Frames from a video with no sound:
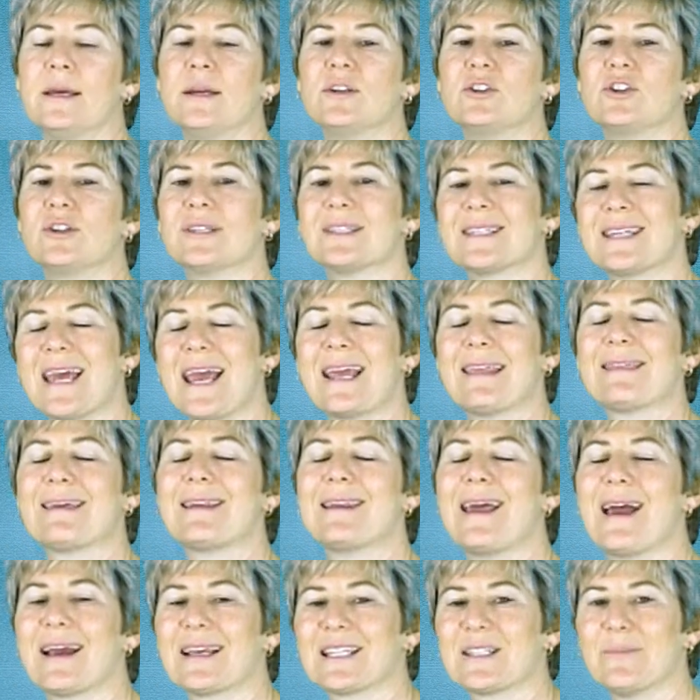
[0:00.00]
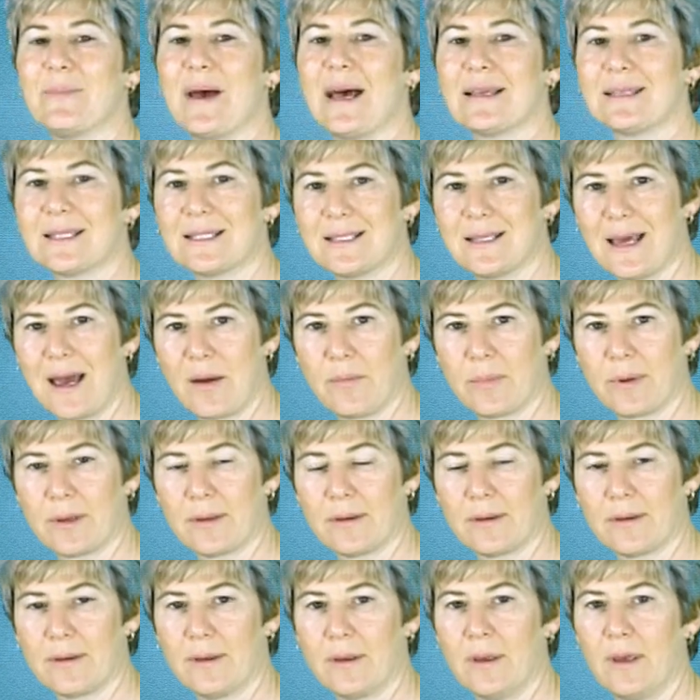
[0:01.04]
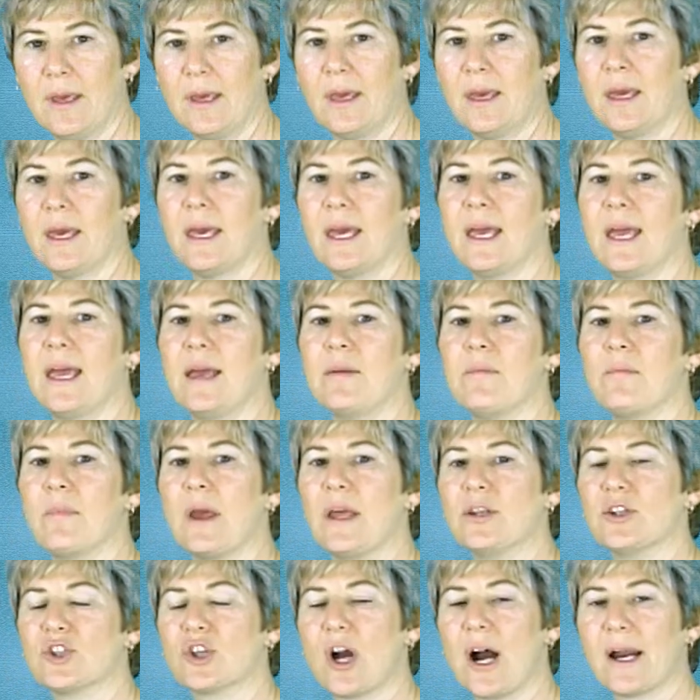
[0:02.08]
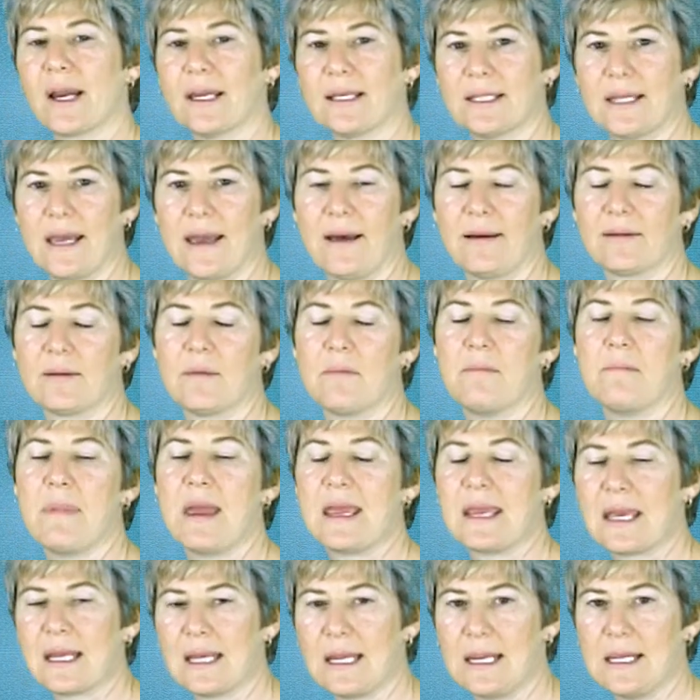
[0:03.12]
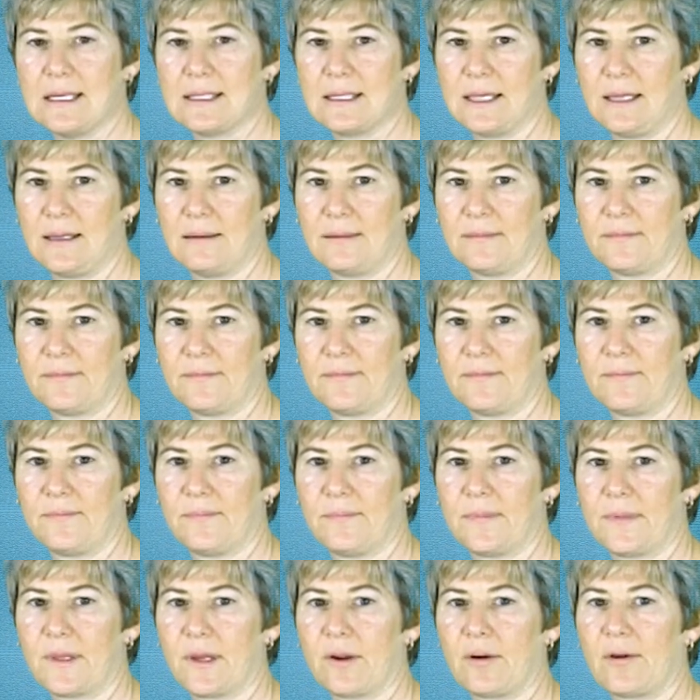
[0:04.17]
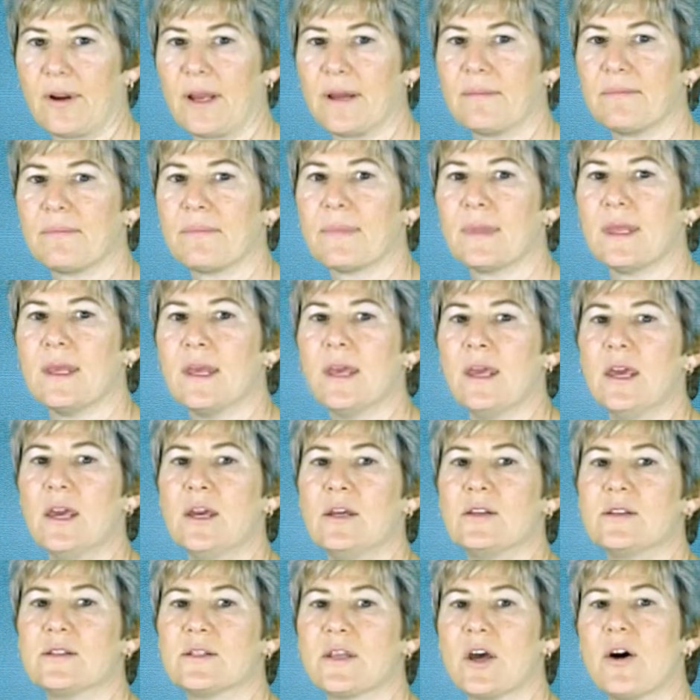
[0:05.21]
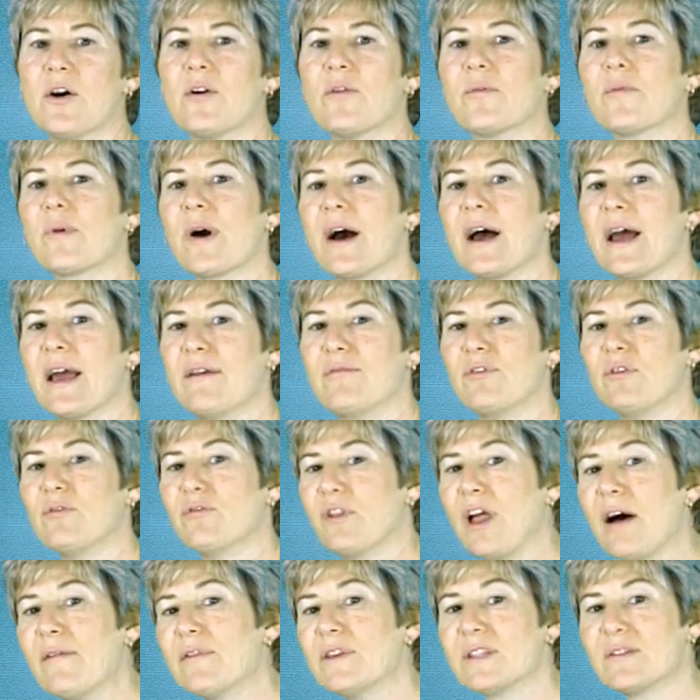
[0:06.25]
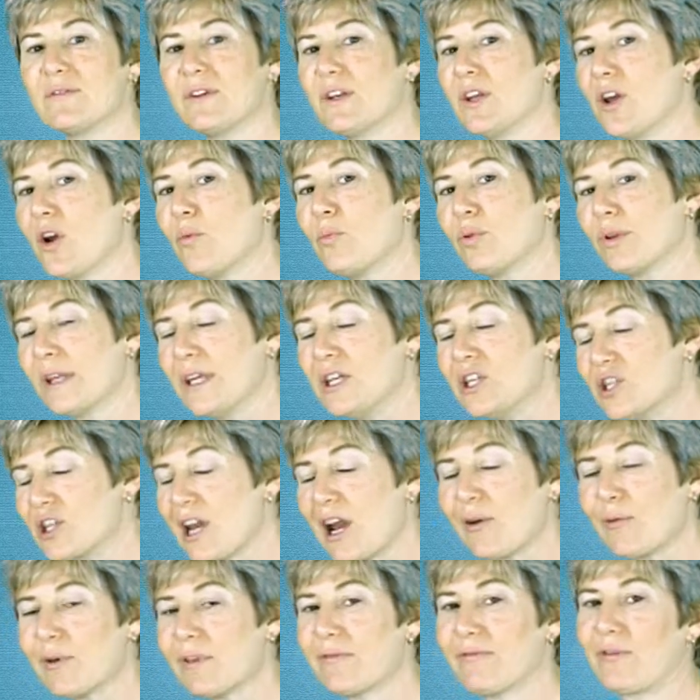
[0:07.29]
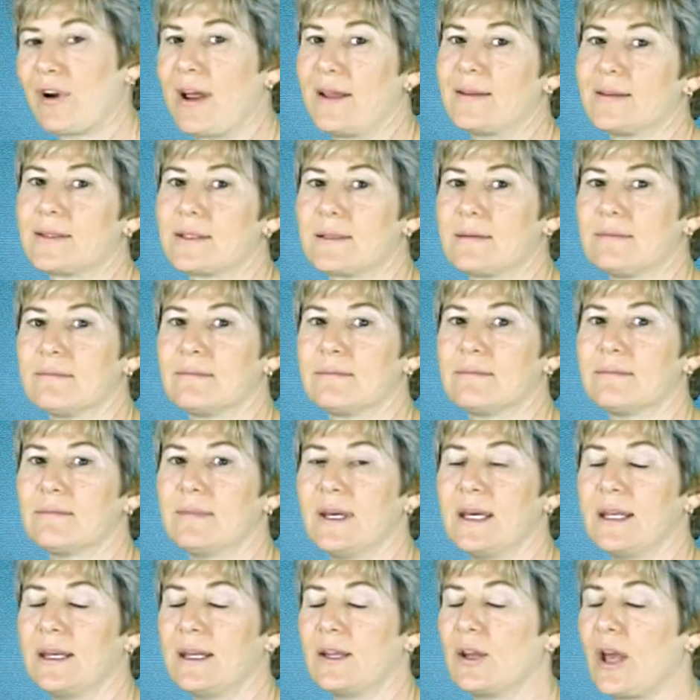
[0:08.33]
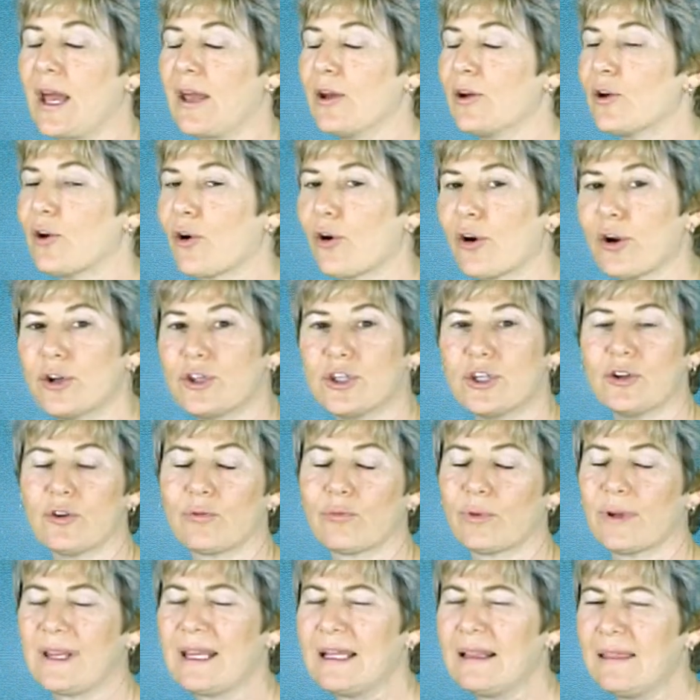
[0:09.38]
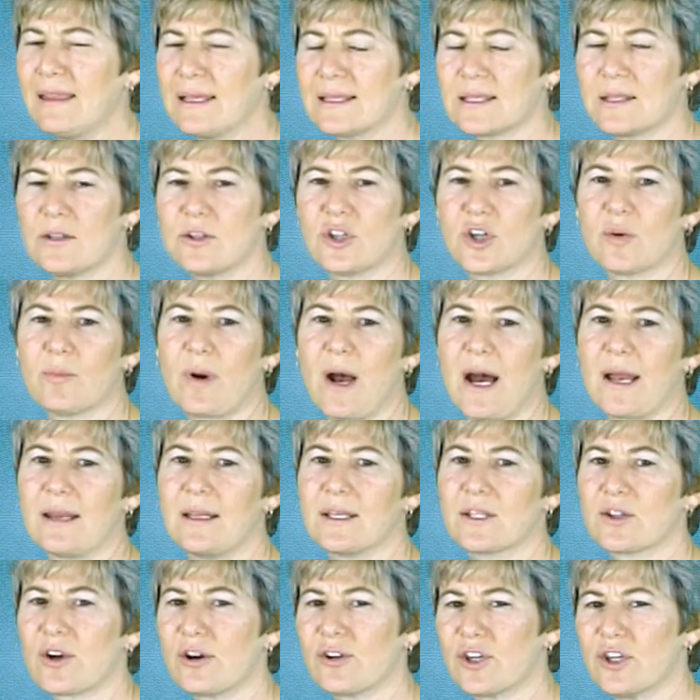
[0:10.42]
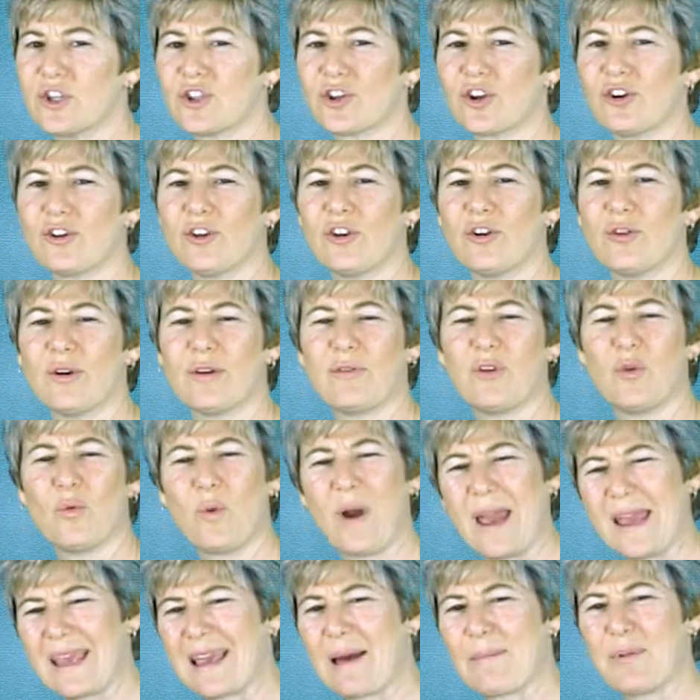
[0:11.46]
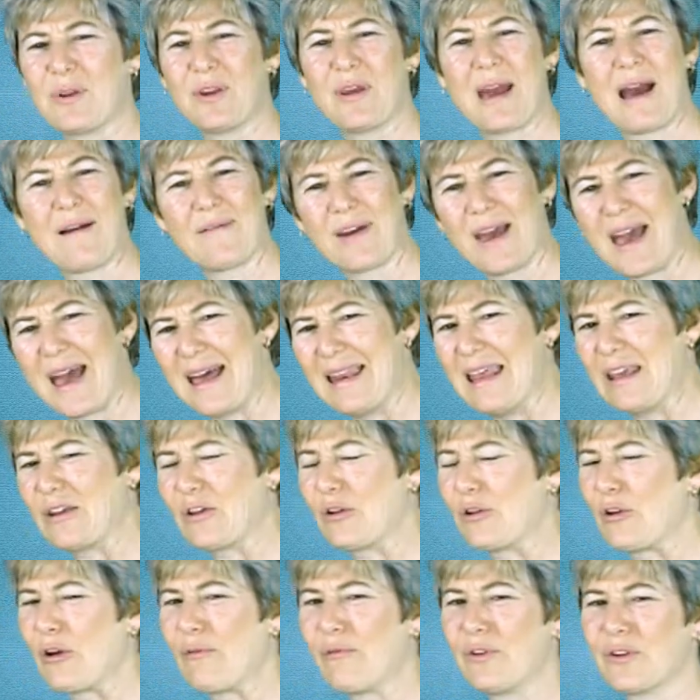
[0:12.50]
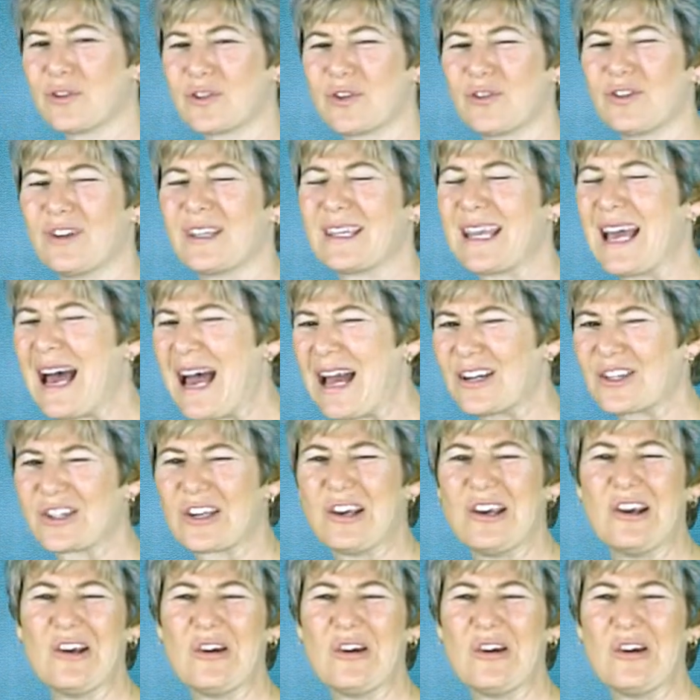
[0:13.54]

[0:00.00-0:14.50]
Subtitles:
Just take the next best step and chunk it down. Make it easy. All right? So if you've loved this video, please share it with friends. And I encourage you to really listen to your body. Start to journal. If you wake up and you have a headache or you don't feel so good, gosh,